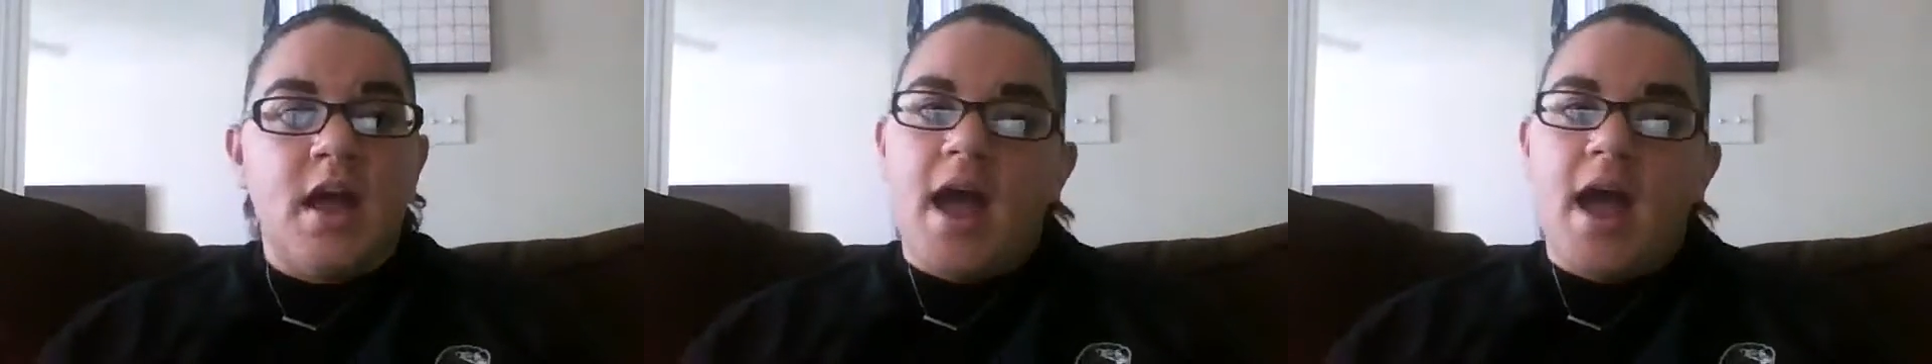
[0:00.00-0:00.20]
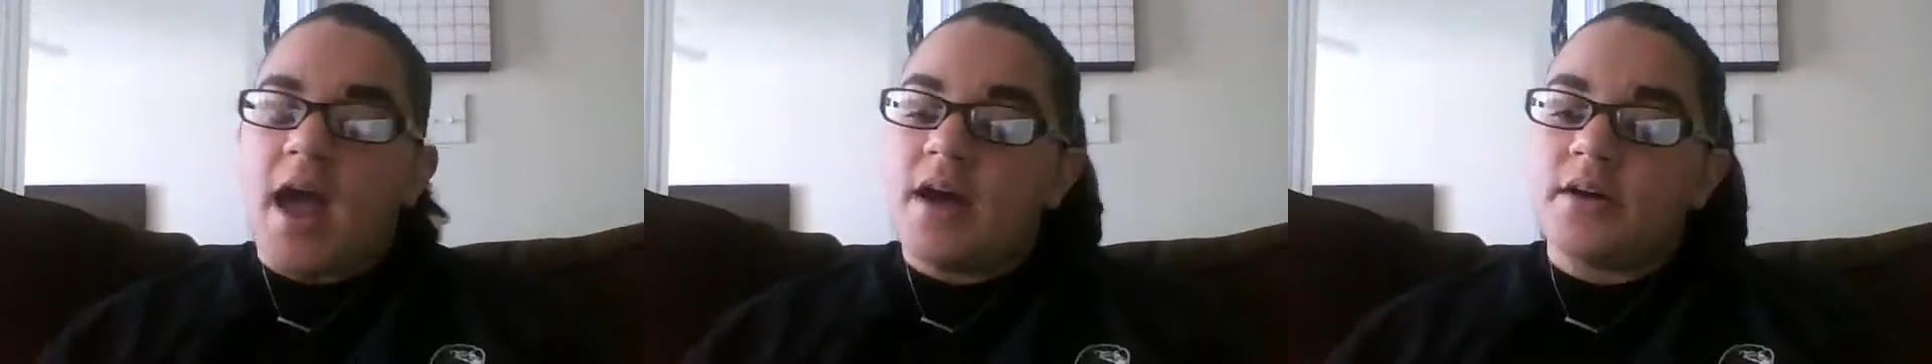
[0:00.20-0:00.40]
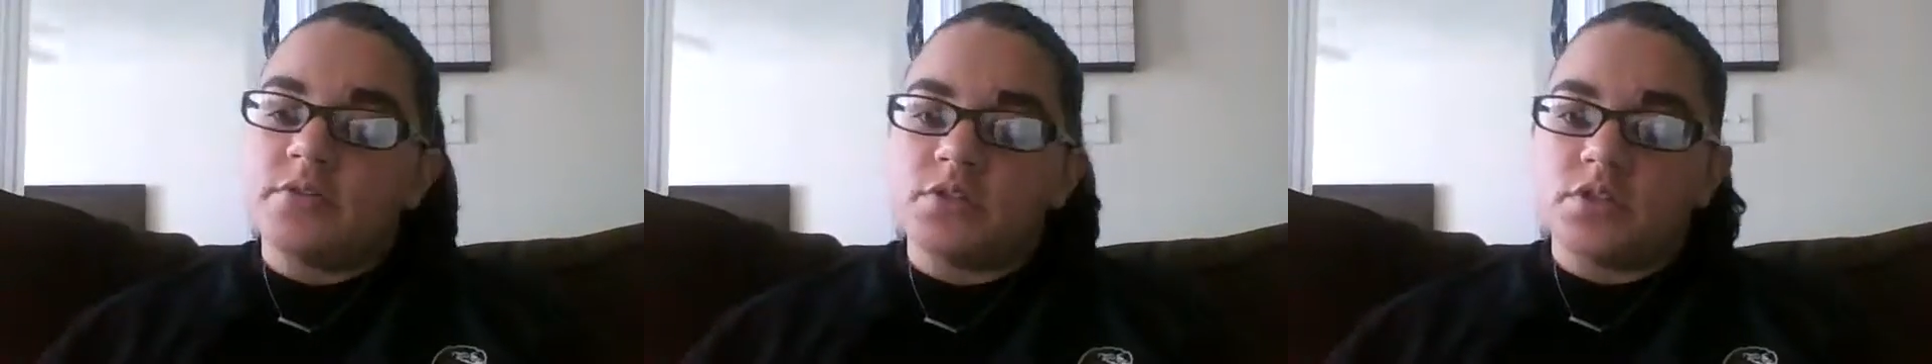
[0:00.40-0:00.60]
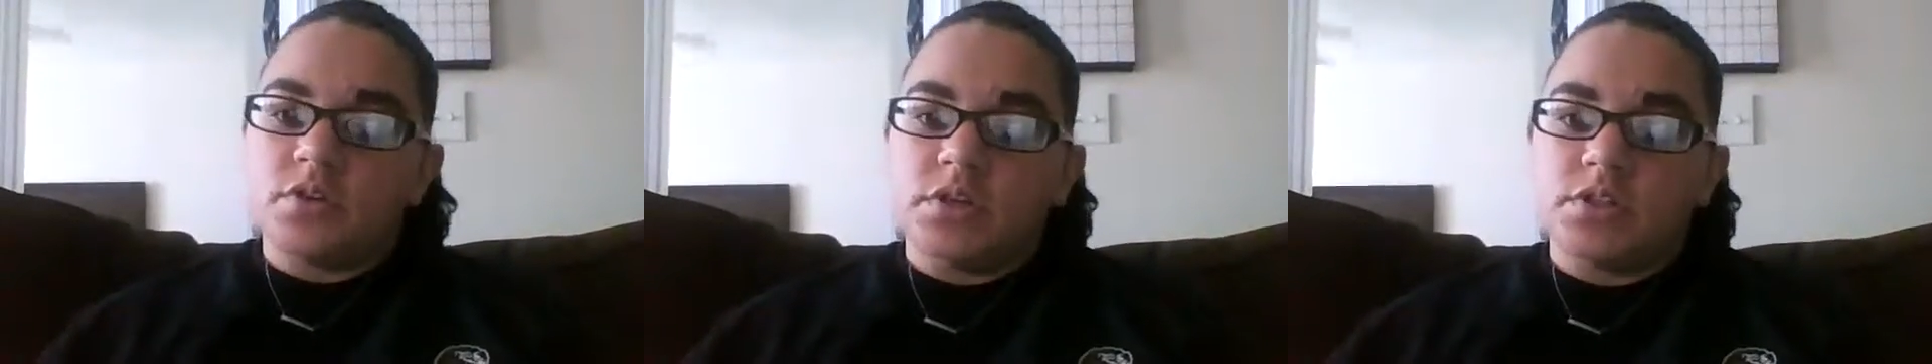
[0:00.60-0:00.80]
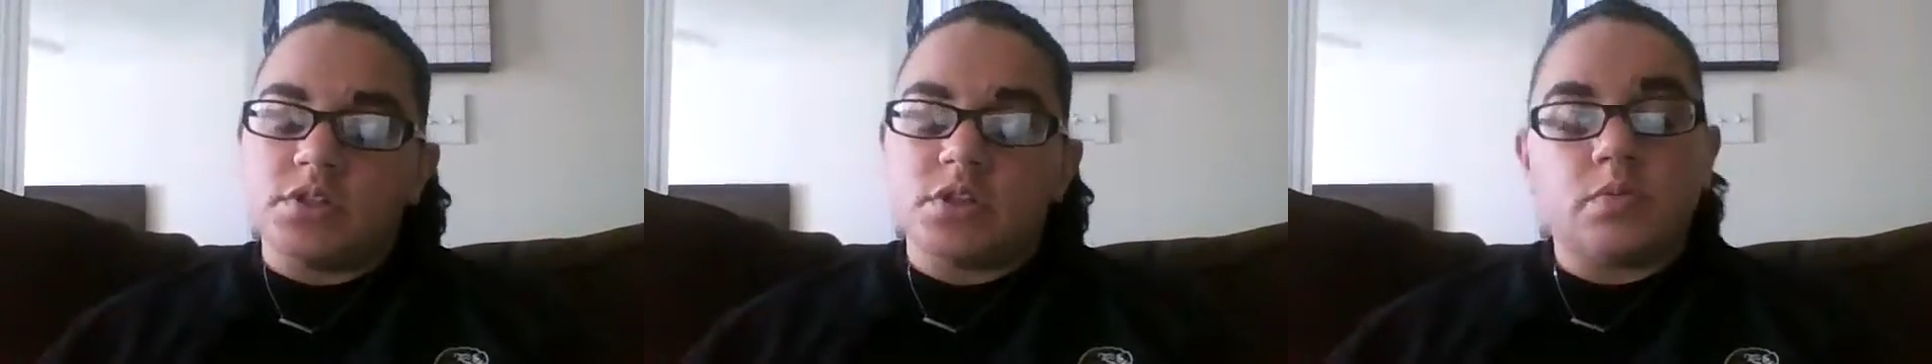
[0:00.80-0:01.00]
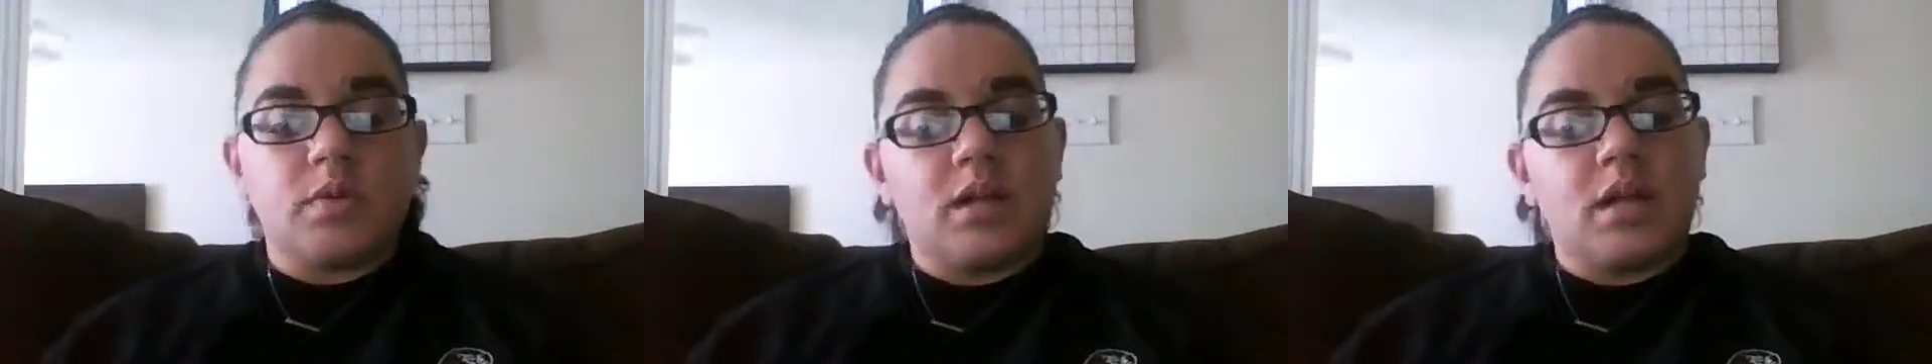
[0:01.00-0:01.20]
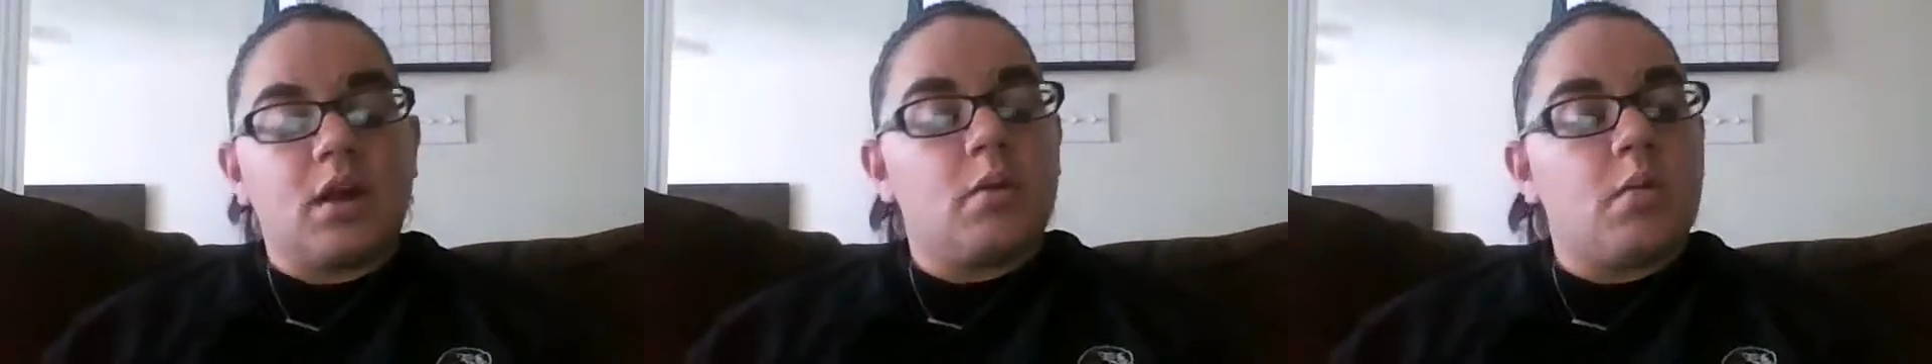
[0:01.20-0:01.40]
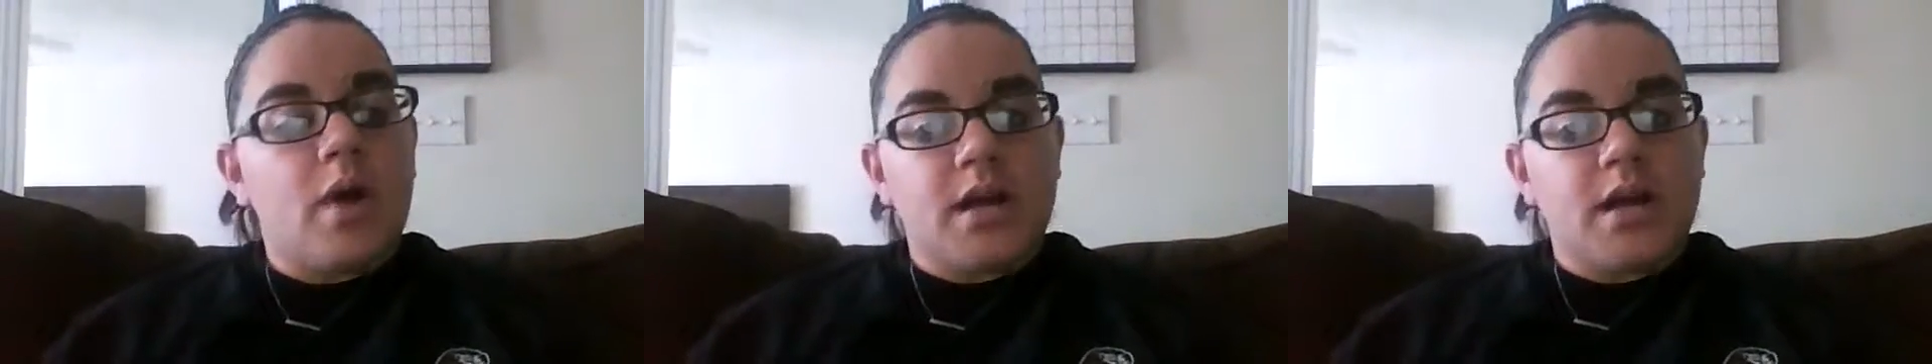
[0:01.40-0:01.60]
how students are reading
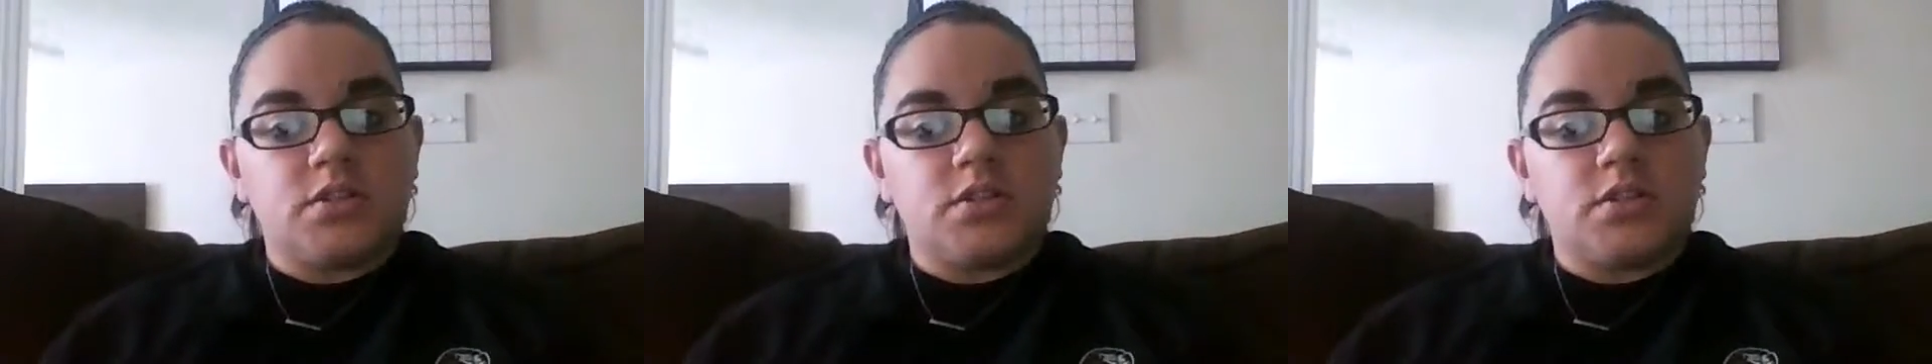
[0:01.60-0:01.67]
and why